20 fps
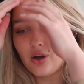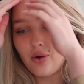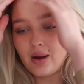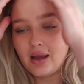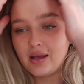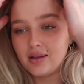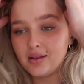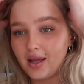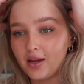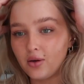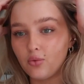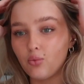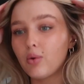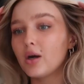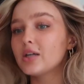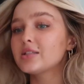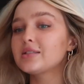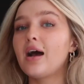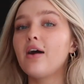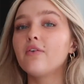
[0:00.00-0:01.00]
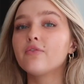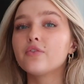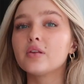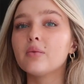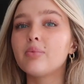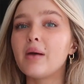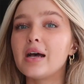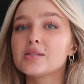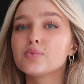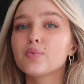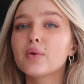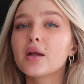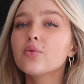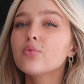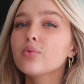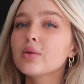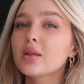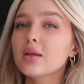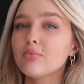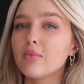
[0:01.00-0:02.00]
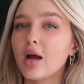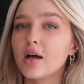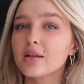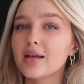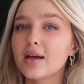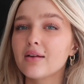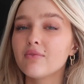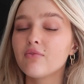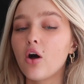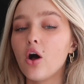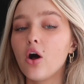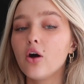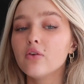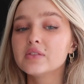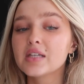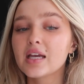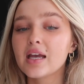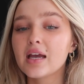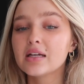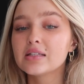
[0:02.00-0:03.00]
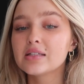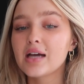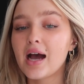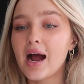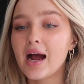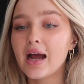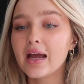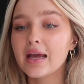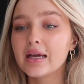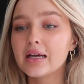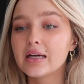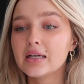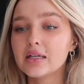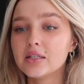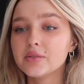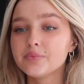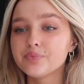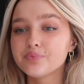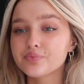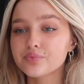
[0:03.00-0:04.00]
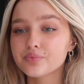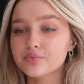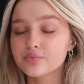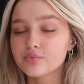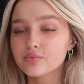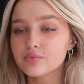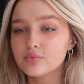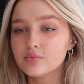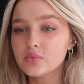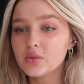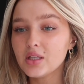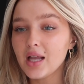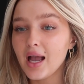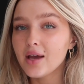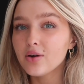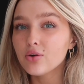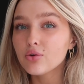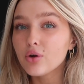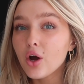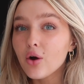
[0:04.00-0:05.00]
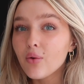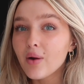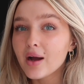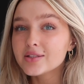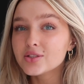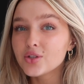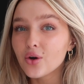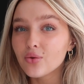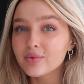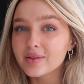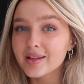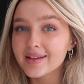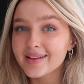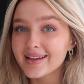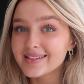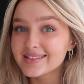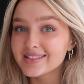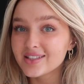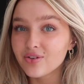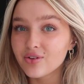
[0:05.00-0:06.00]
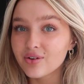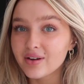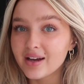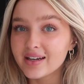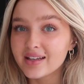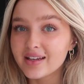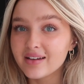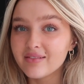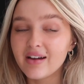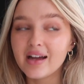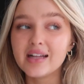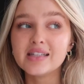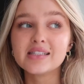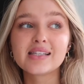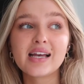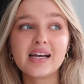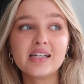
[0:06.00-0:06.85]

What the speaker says: So it like worked out for the best, but I really am not that involved. And I don't know, I don't really like to go to any events.